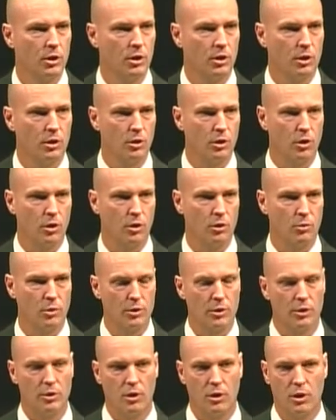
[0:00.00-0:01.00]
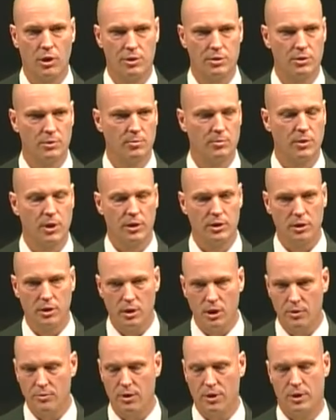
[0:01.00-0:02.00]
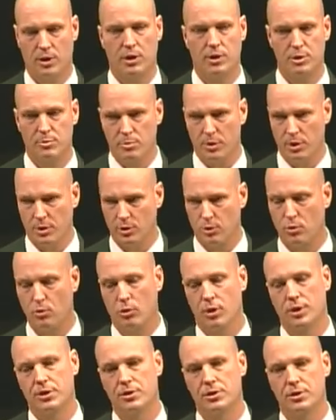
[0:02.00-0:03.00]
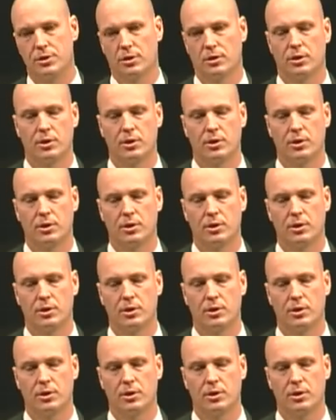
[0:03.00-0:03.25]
along with an awesome and loving husband in Chris,